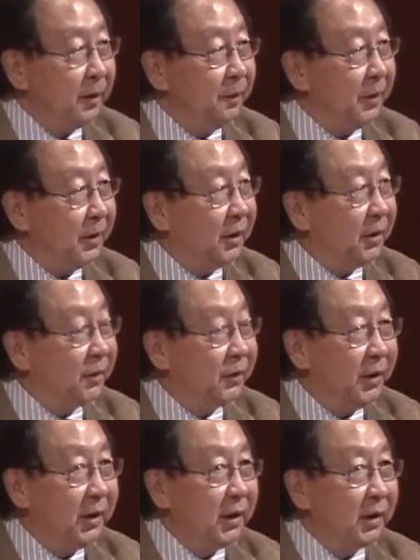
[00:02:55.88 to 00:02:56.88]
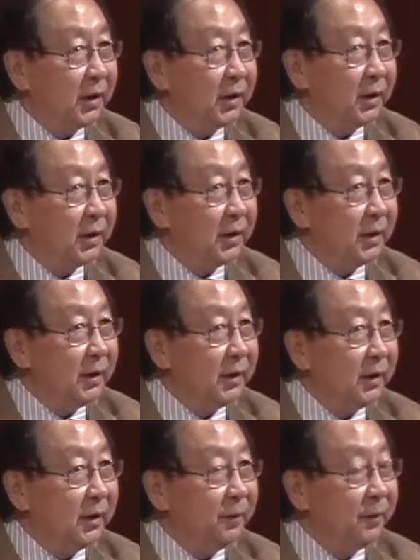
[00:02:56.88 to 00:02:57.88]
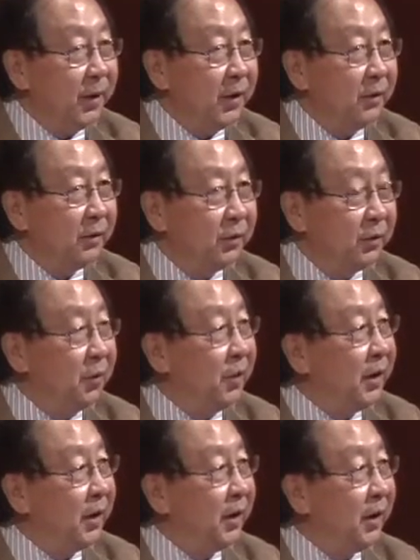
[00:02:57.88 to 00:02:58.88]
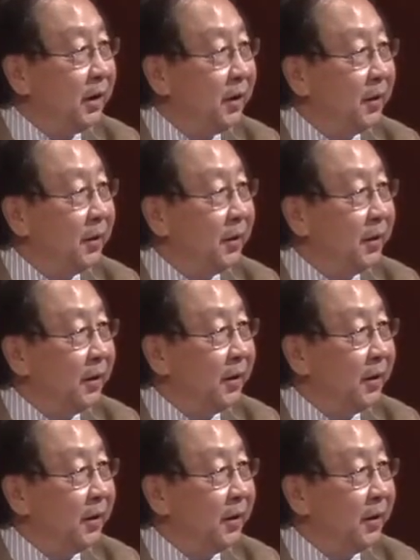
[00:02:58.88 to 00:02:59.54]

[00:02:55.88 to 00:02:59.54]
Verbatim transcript: because he uh, very soon he